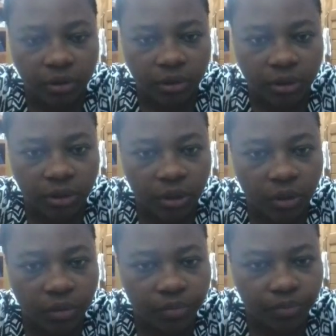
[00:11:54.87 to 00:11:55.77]

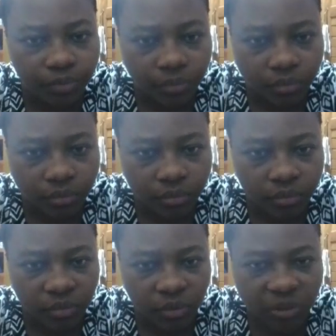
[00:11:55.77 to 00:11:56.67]
So
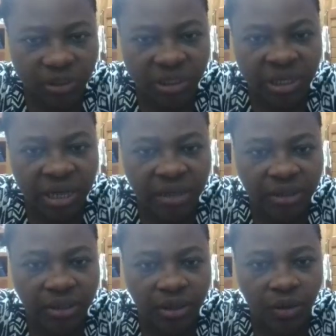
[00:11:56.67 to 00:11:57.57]
we see
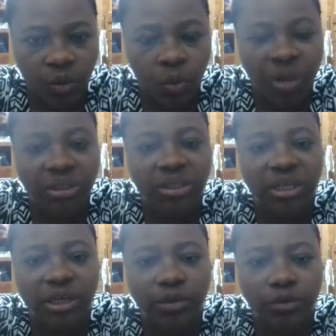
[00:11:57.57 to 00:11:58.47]
that 1 is
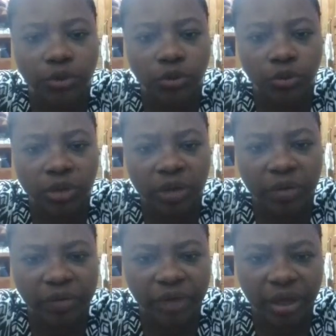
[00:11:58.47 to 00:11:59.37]
at the root node.
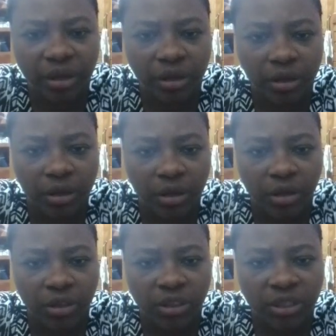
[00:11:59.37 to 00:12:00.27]
However,
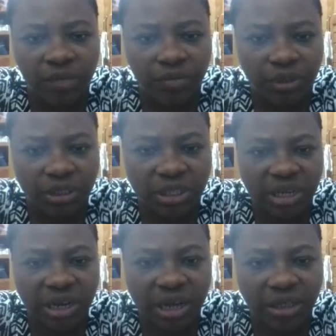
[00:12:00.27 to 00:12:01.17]
7 is
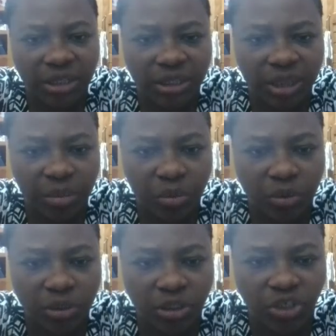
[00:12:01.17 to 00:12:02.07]
largest
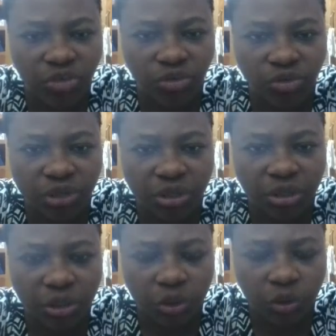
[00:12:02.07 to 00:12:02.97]
amongst its children,
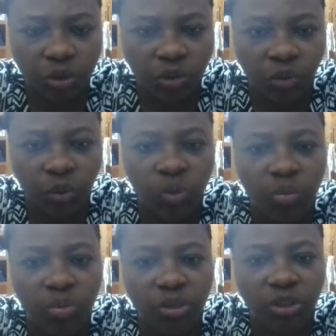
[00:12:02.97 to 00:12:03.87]
so it will
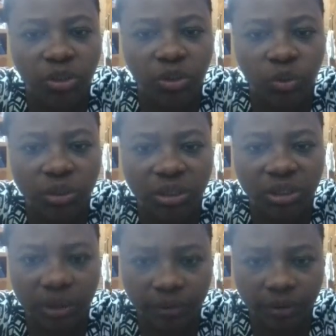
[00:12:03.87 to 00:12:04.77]
swap positions with
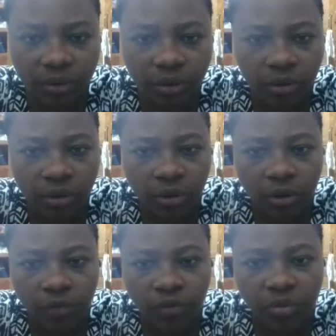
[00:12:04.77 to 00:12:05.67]
7.
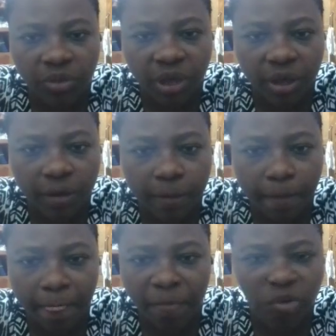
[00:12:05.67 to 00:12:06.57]
From here,
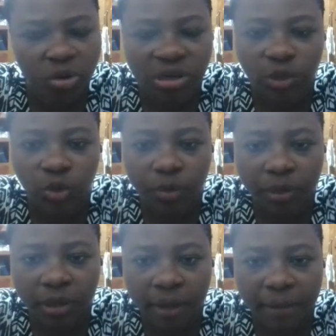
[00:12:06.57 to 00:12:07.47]
no other
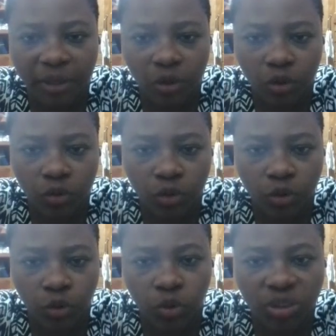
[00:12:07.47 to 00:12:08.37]
swapping can be done,
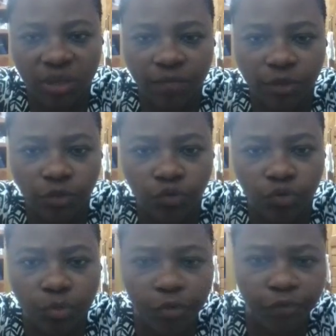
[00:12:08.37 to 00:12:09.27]
so 7 is
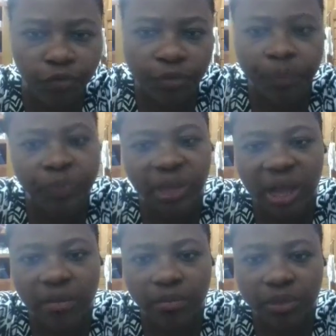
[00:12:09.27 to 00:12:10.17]
removed
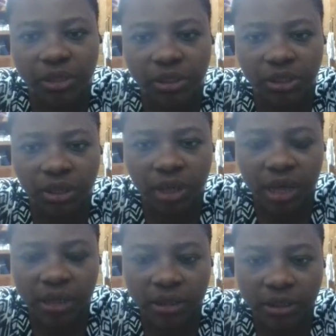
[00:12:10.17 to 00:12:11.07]
and placed
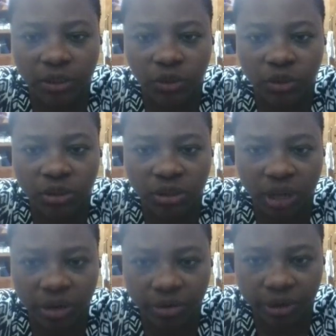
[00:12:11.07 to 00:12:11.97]
in the sorted
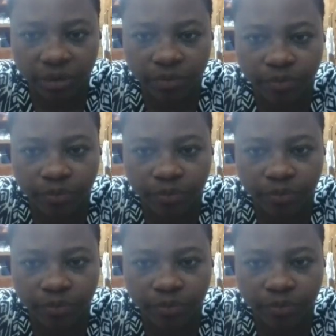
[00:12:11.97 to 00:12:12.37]
array,